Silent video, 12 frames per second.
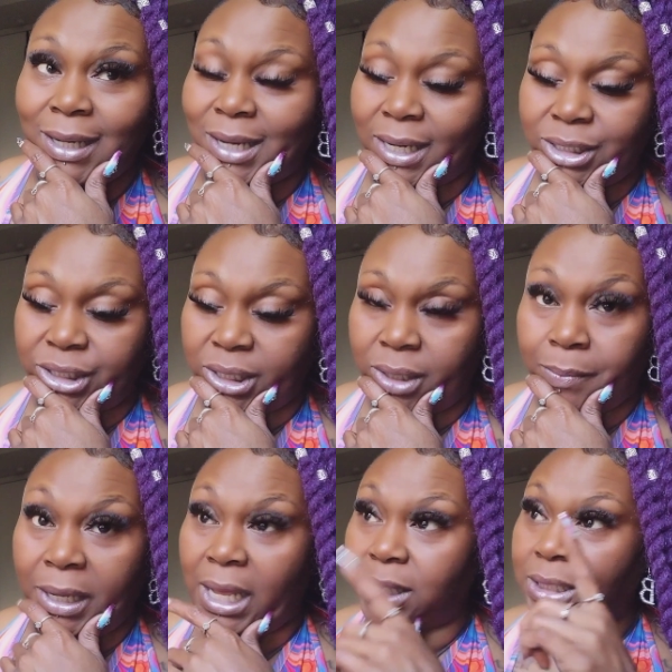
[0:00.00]
that shit
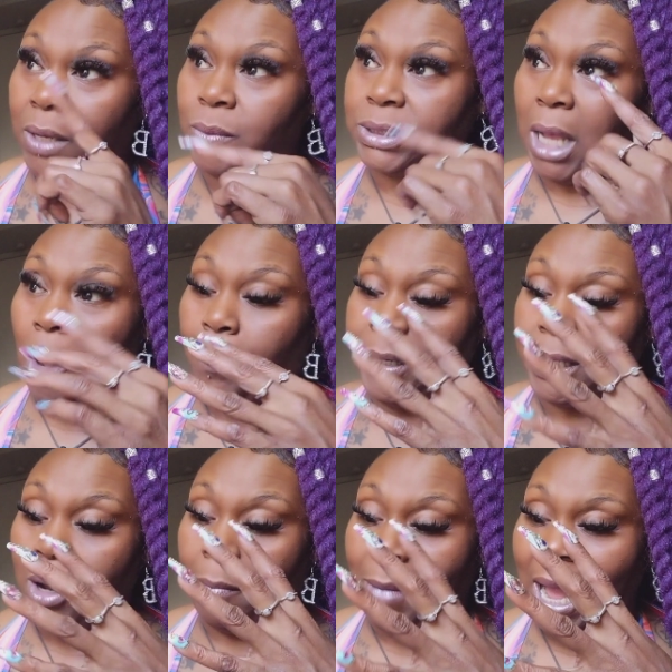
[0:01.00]
because it was opening
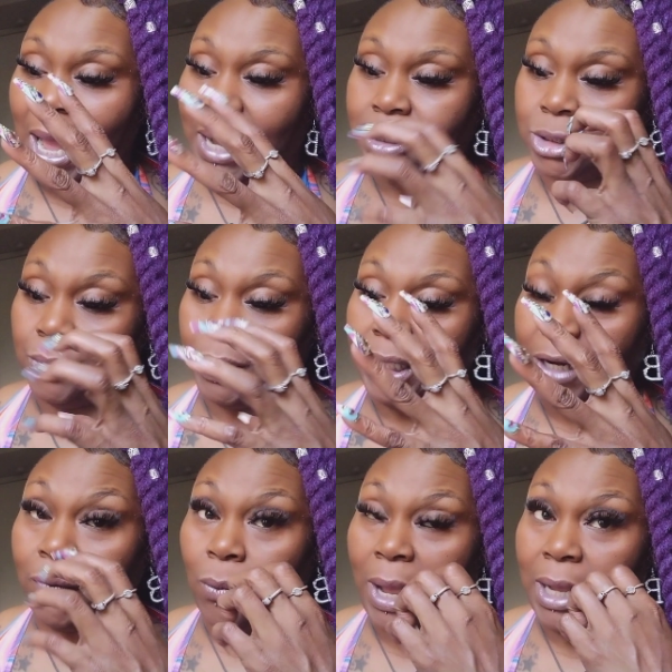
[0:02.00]
your mind to a
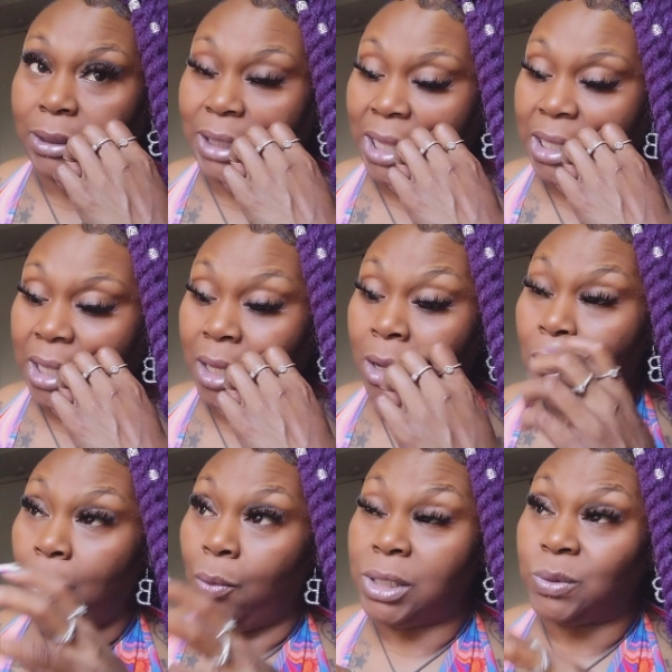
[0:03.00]
different way of thinking,
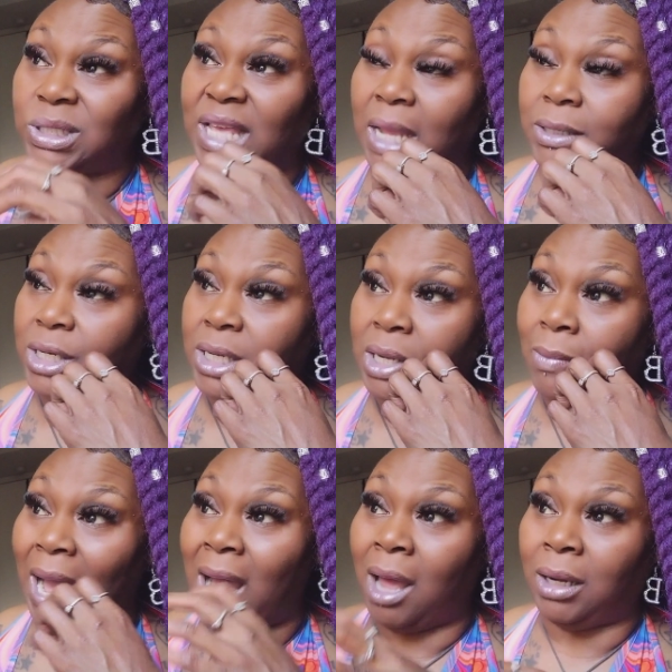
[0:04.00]
which was catching them
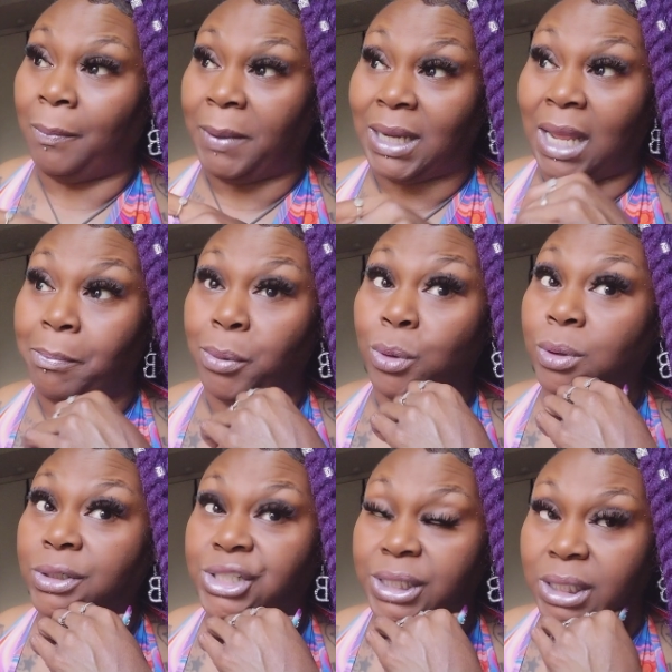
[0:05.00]
all up in their
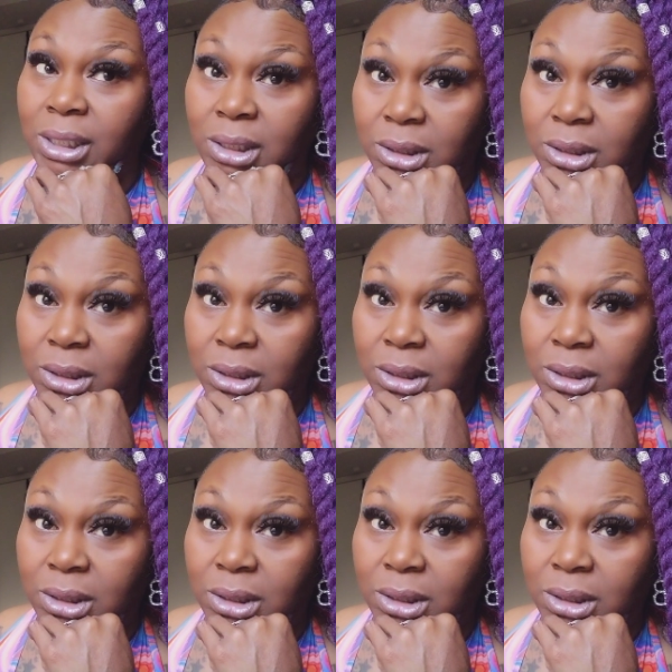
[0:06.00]
bullshit.